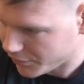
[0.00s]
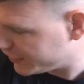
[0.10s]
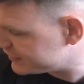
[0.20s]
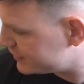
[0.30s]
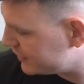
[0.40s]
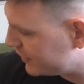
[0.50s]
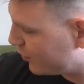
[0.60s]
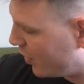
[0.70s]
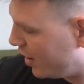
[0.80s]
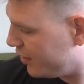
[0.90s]
Let's see.
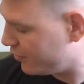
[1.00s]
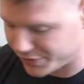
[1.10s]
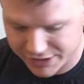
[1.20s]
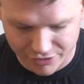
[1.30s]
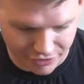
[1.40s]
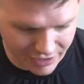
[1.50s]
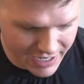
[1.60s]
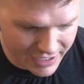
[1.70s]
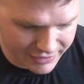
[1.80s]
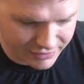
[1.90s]
While we are
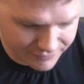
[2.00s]
at it,